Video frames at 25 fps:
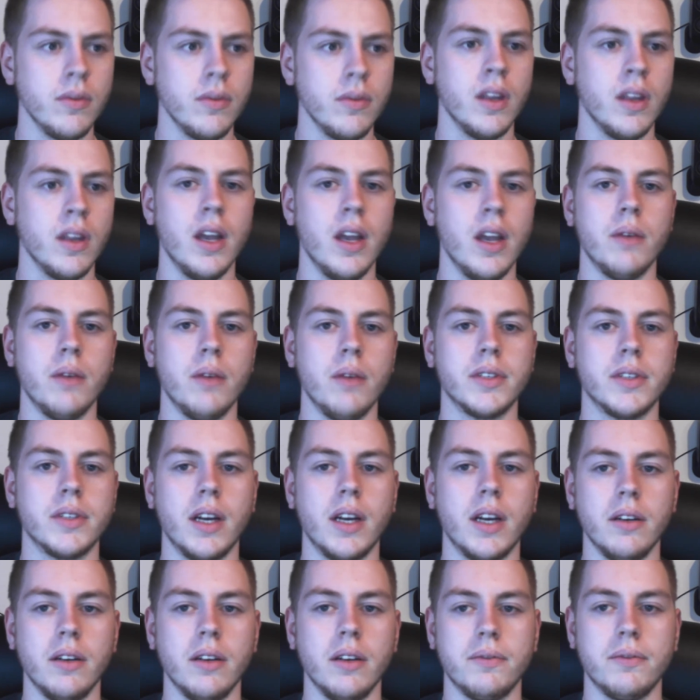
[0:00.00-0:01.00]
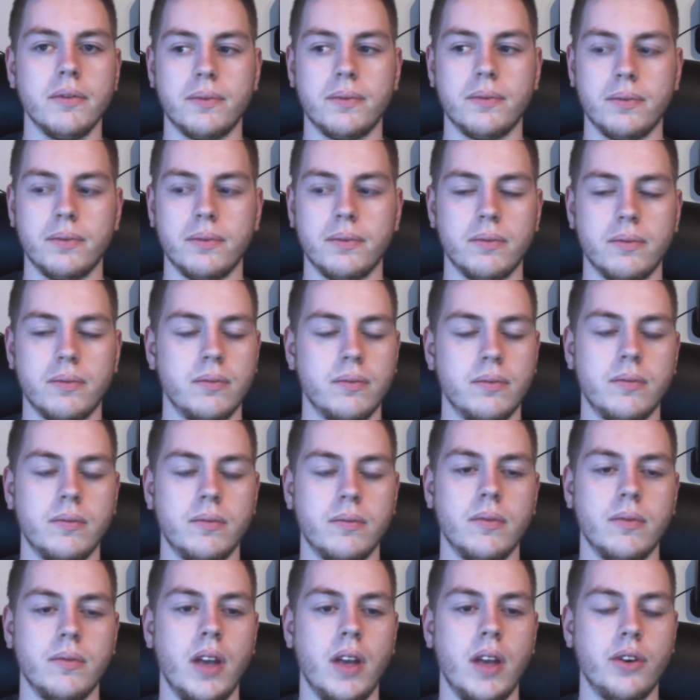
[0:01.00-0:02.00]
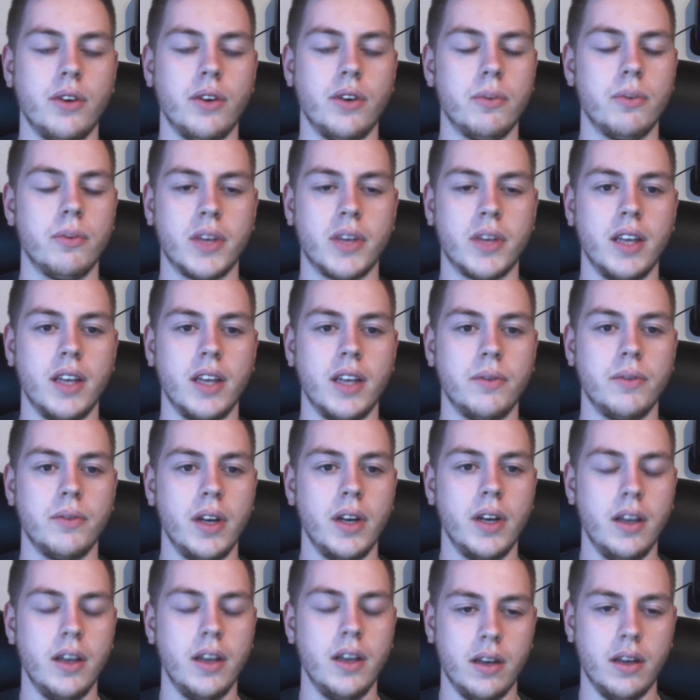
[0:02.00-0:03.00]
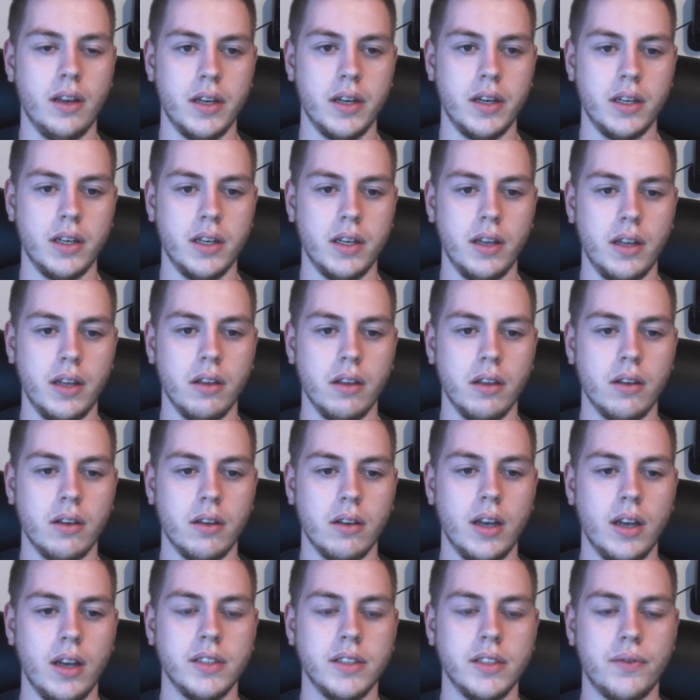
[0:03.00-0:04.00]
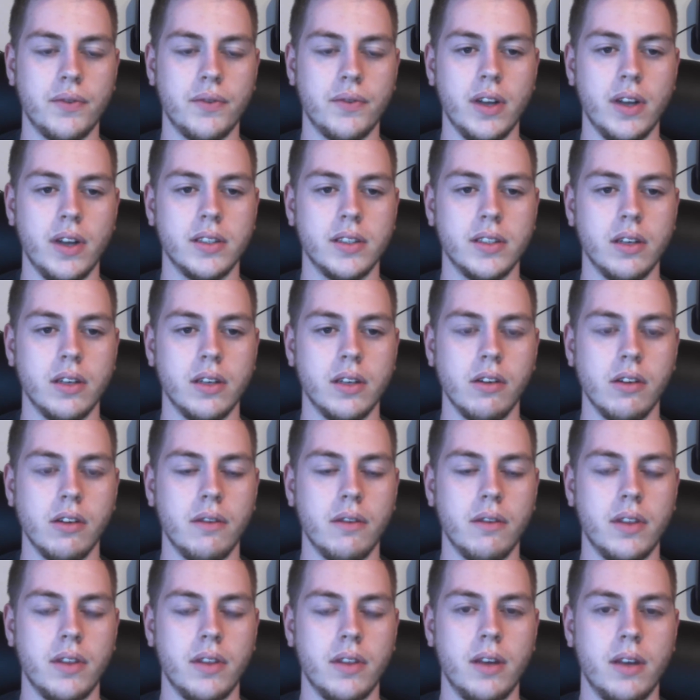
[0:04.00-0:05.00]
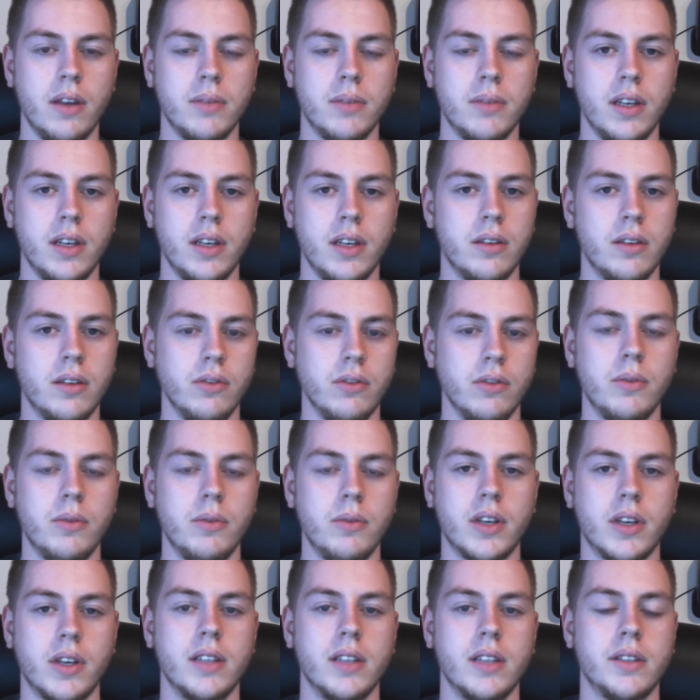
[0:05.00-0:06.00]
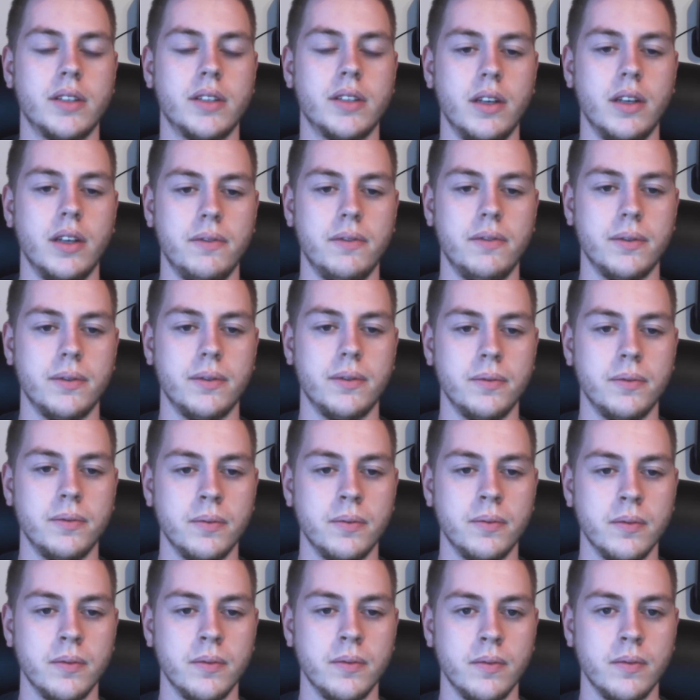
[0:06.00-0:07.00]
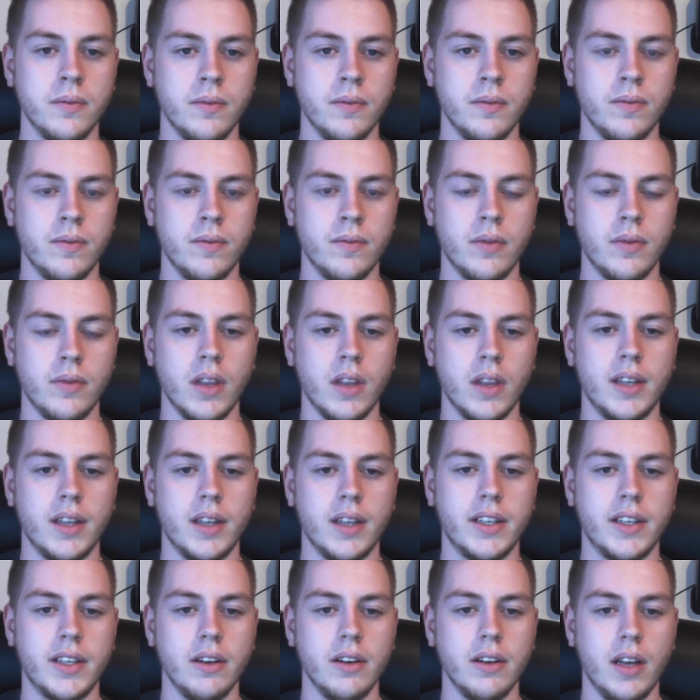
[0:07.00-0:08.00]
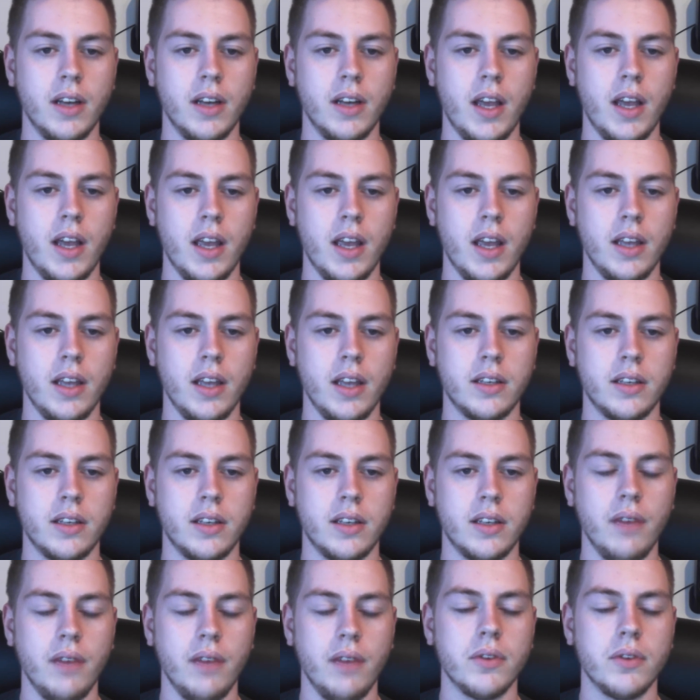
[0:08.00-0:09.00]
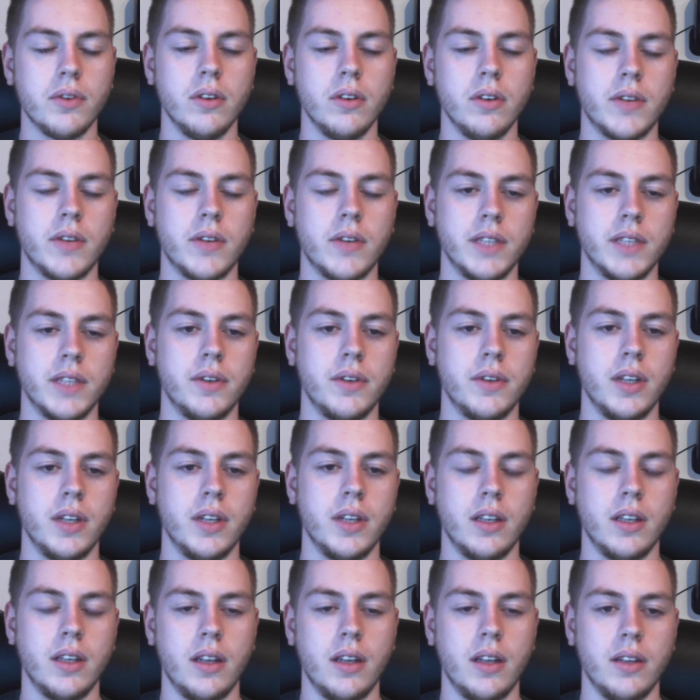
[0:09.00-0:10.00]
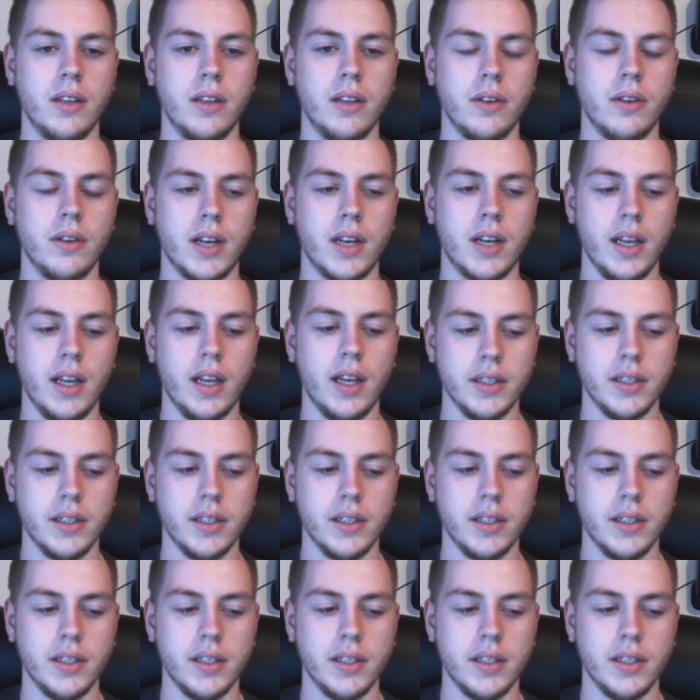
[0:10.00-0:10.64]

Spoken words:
was kind of a normal kid, really. Had some friends, hung out with them, did normal kid stuff, until a deaf girl transferred into the class.